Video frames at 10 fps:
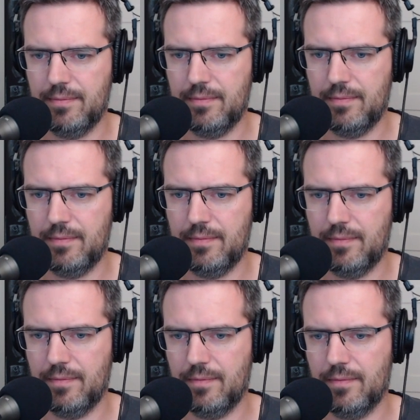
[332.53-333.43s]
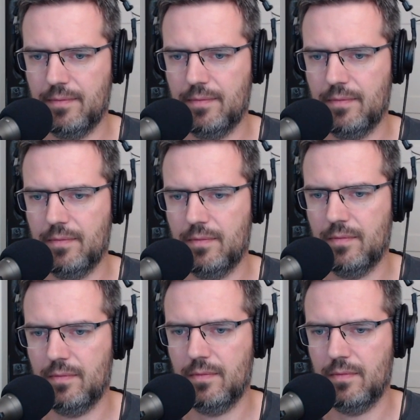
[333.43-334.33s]

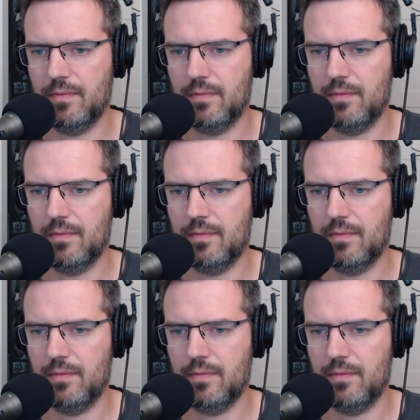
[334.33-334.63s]
Nothing is said.